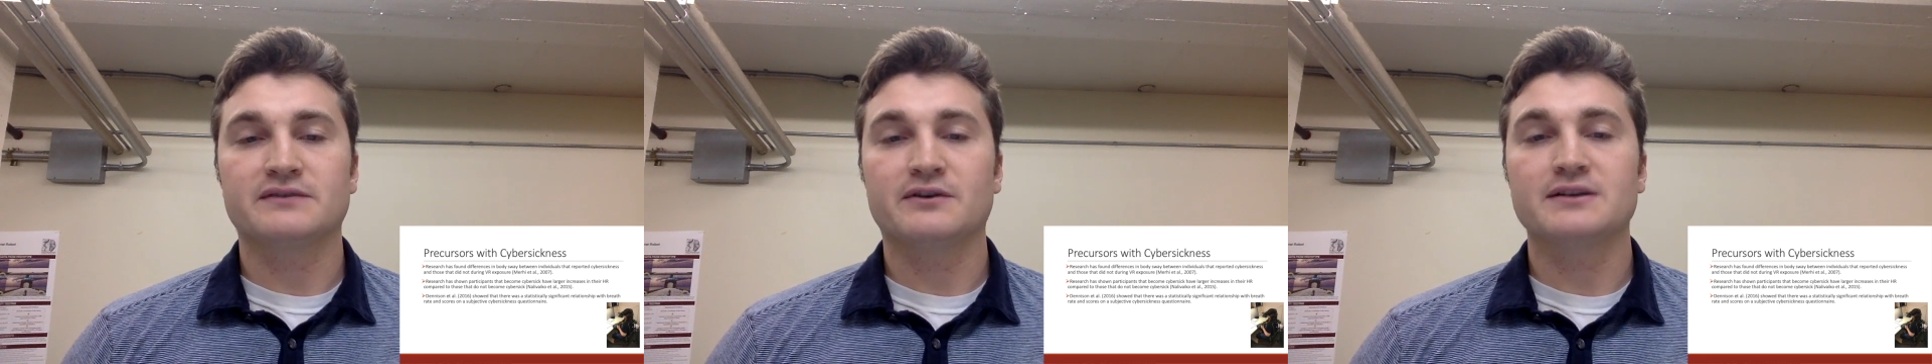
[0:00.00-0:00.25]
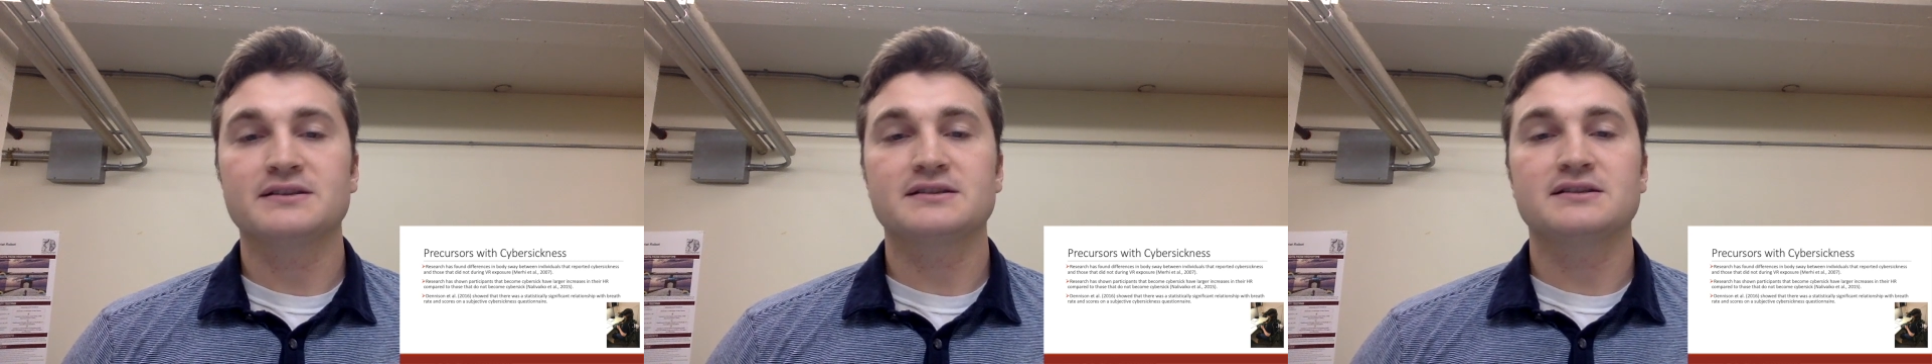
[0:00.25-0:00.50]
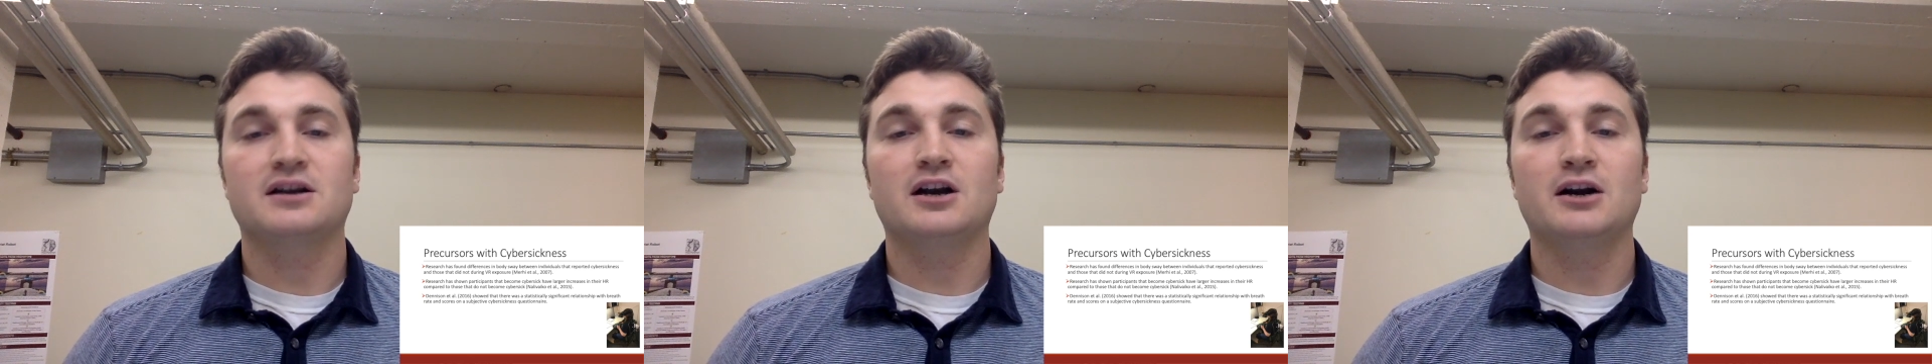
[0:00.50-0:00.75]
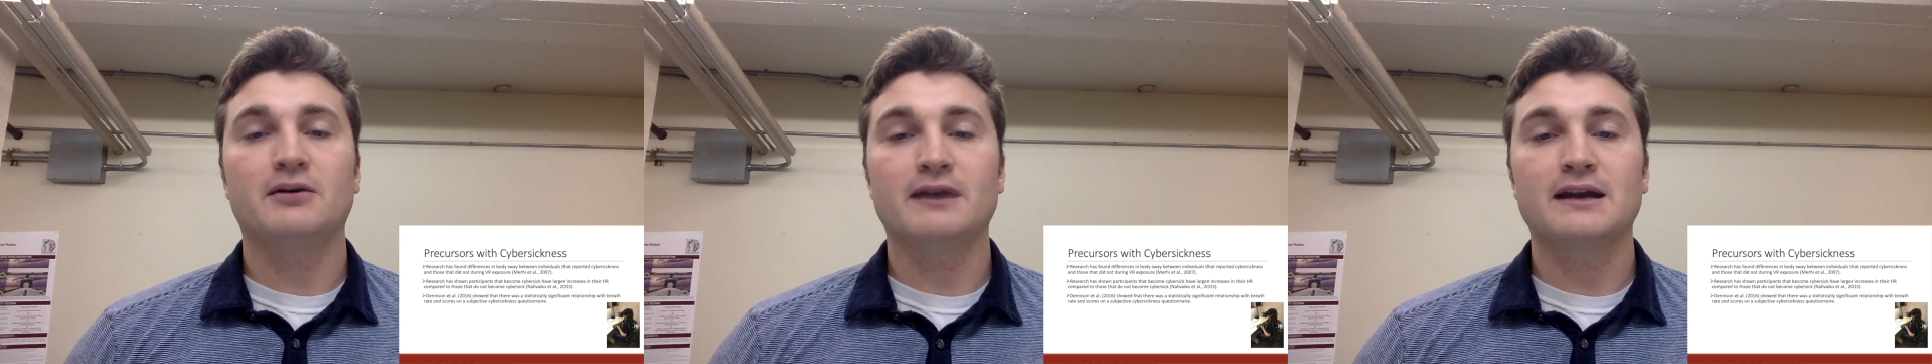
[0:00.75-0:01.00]
For instance,
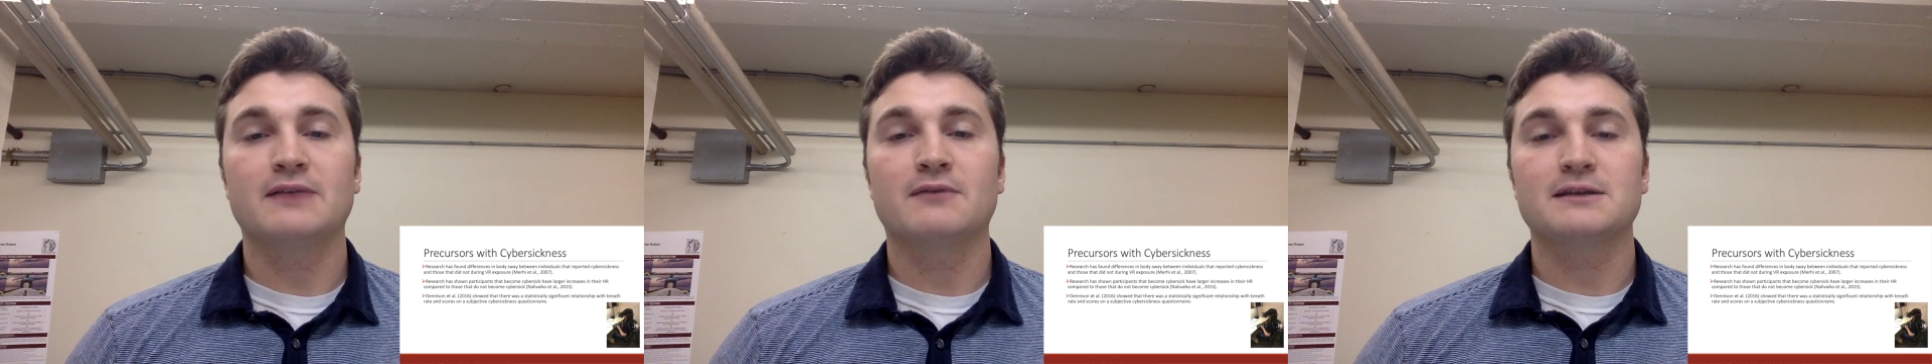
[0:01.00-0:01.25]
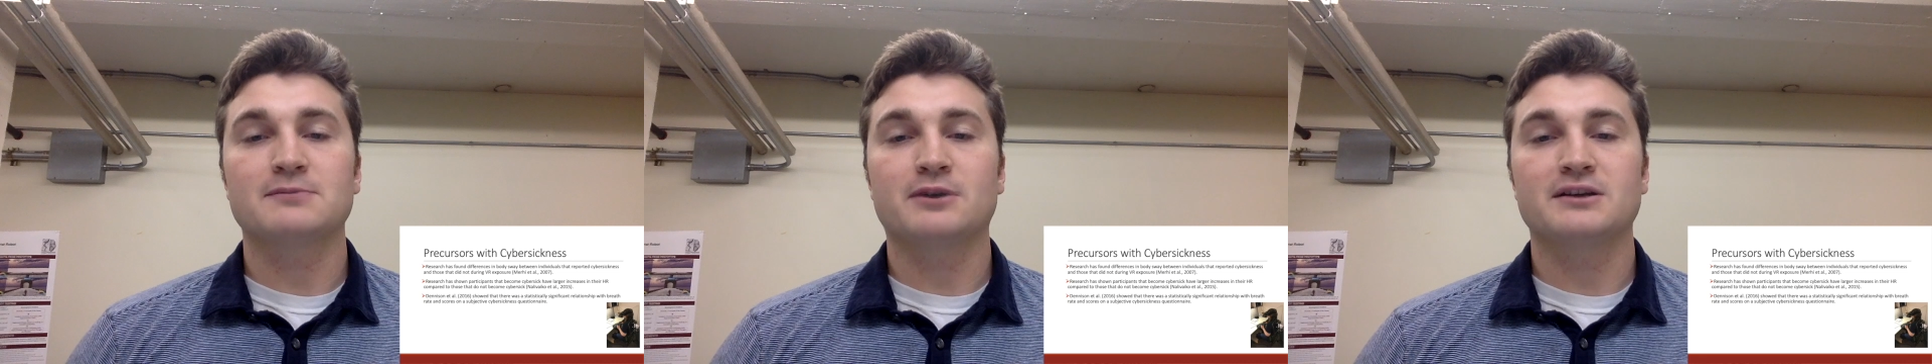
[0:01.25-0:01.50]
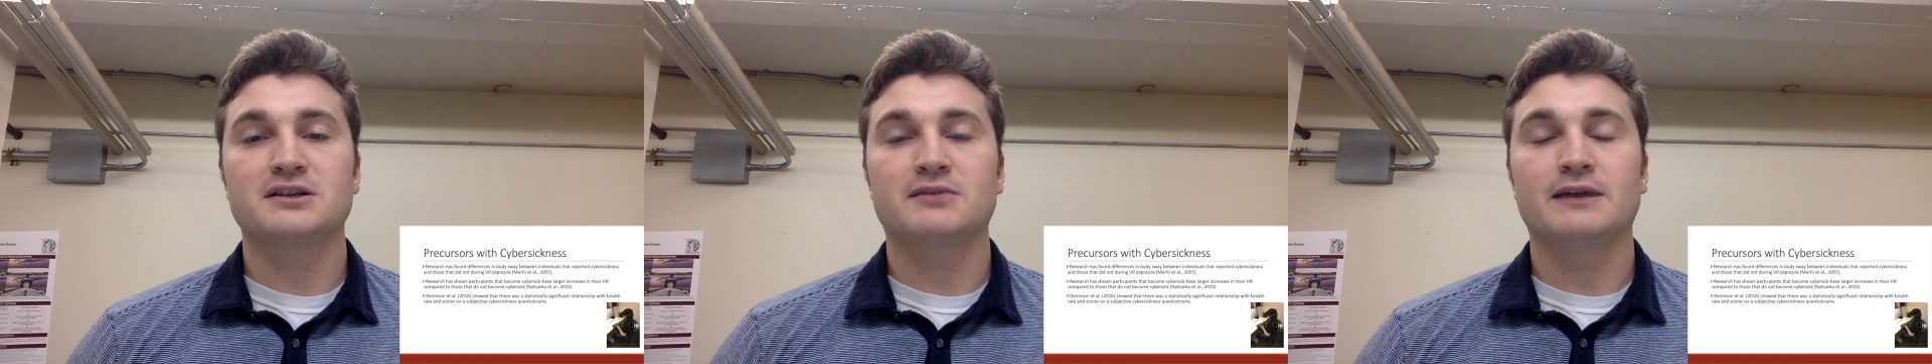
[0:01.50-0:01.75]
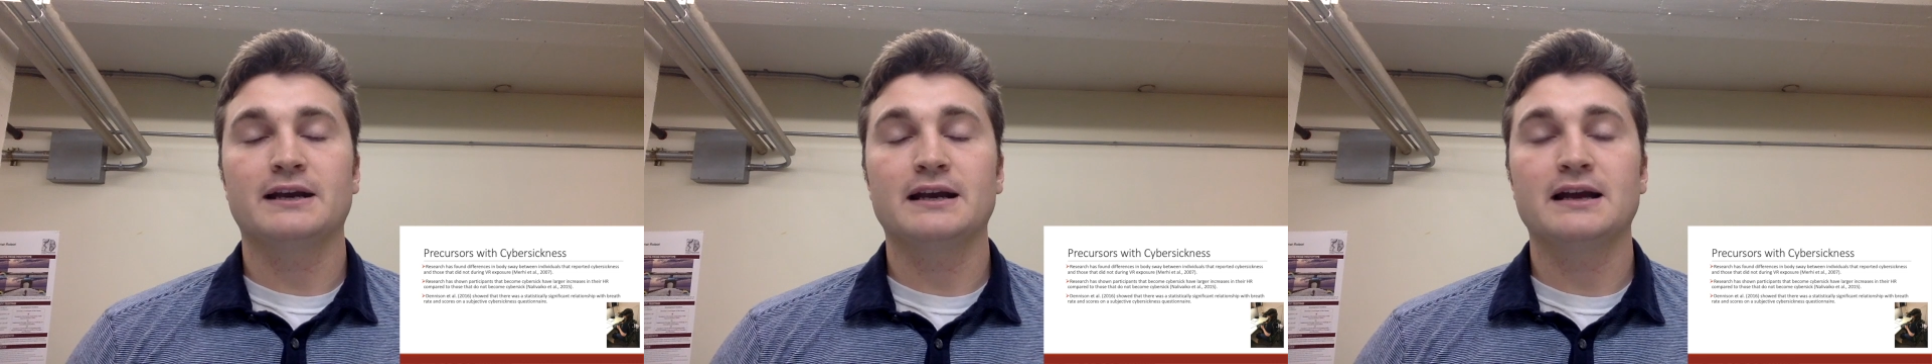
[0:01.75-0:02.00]
heart rate and respiration
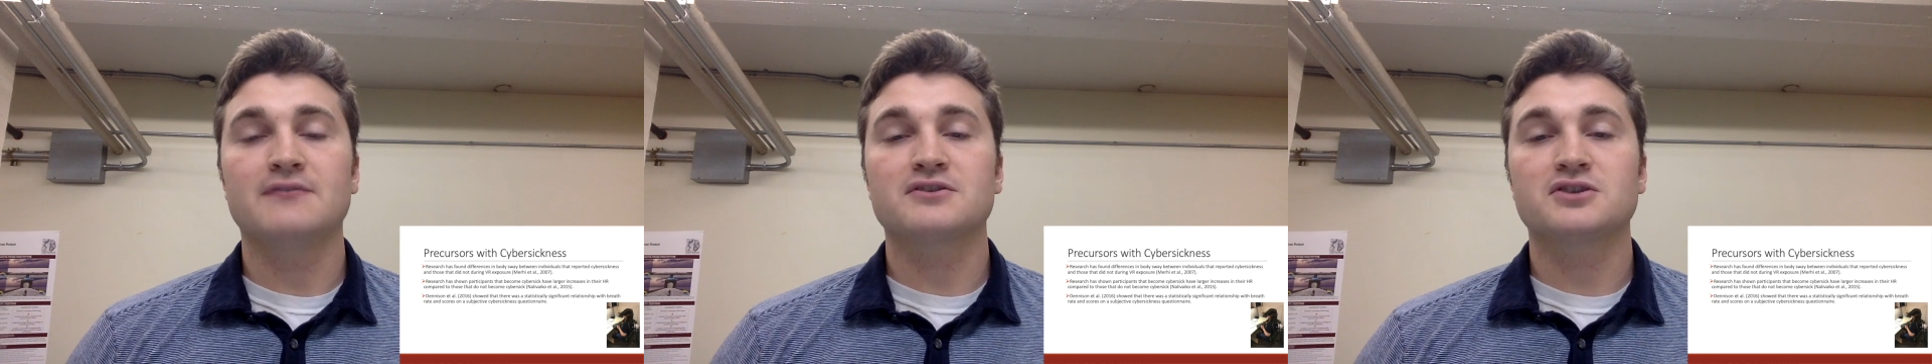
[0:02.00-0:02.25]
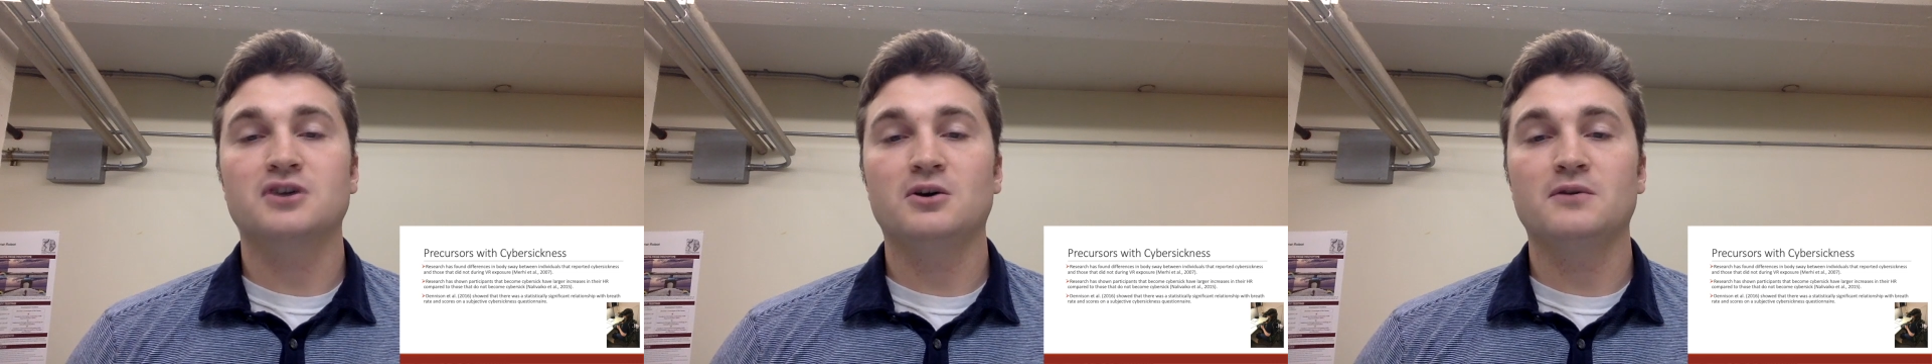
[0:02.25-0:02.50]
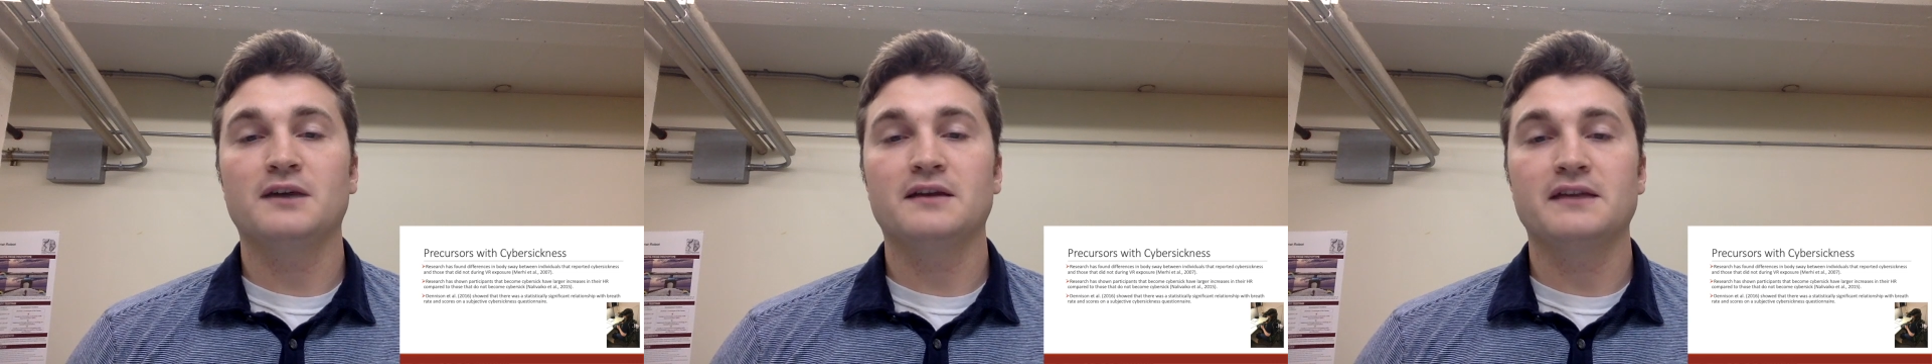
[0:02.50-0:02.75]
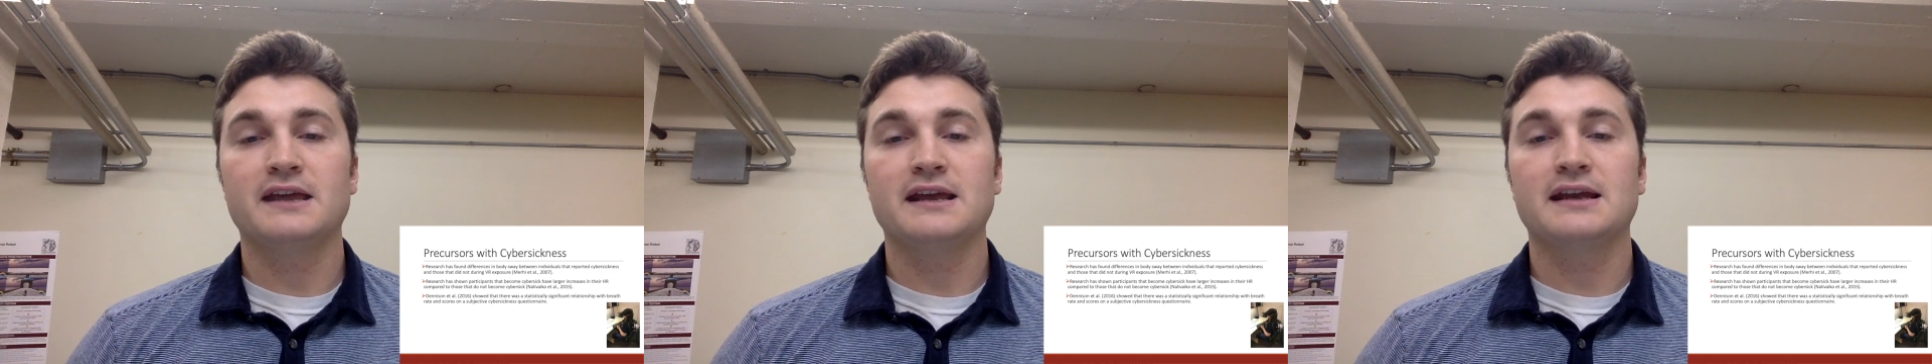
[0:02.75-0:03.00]
rate have shown
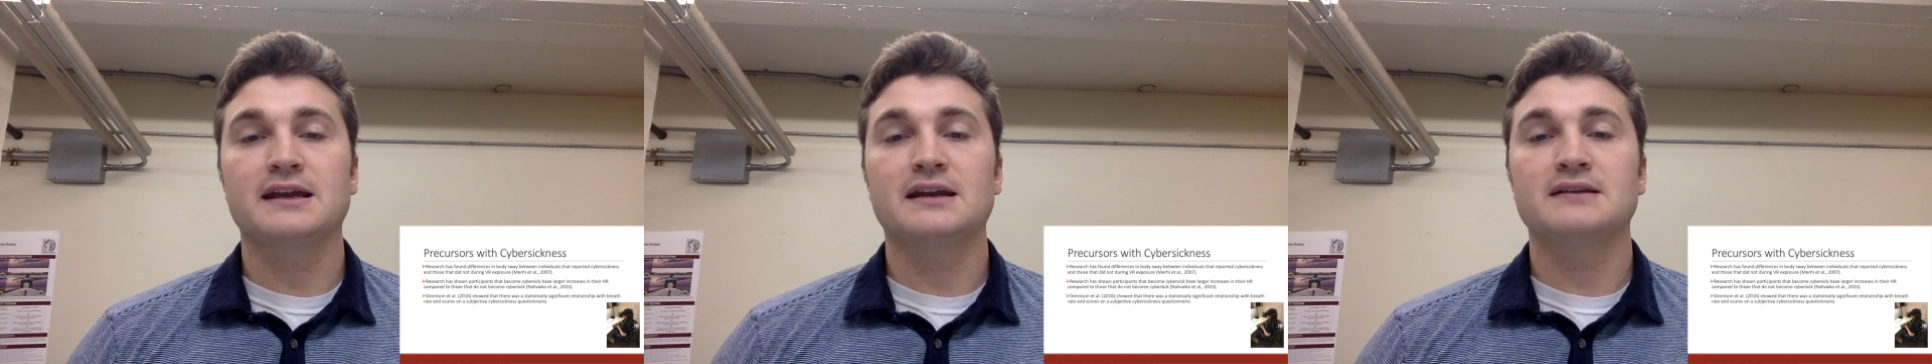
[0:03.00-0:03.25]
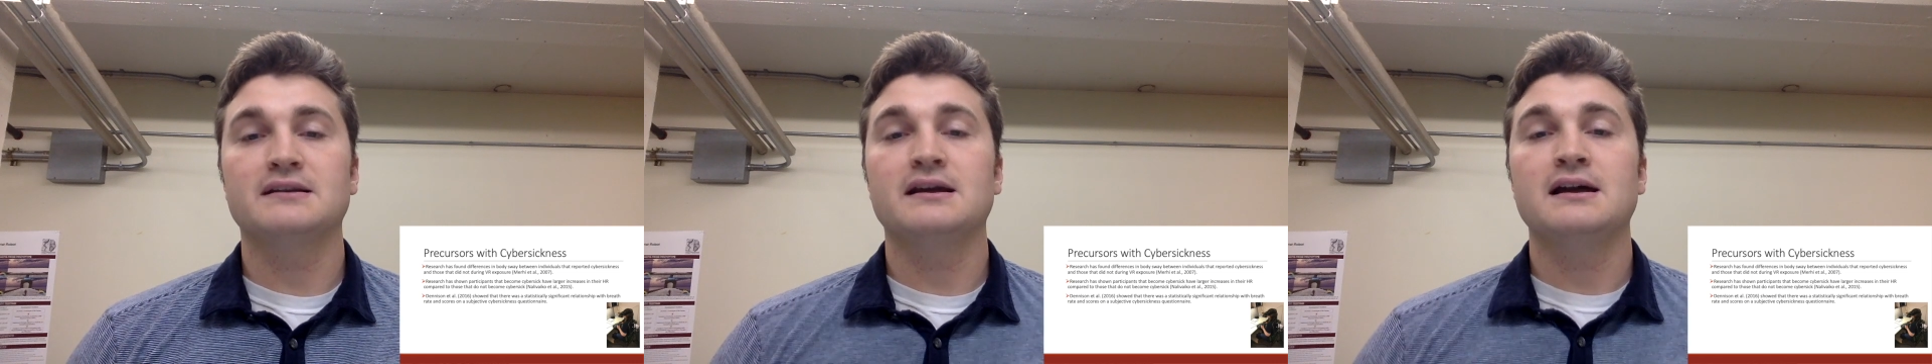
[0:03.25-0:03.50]
that they can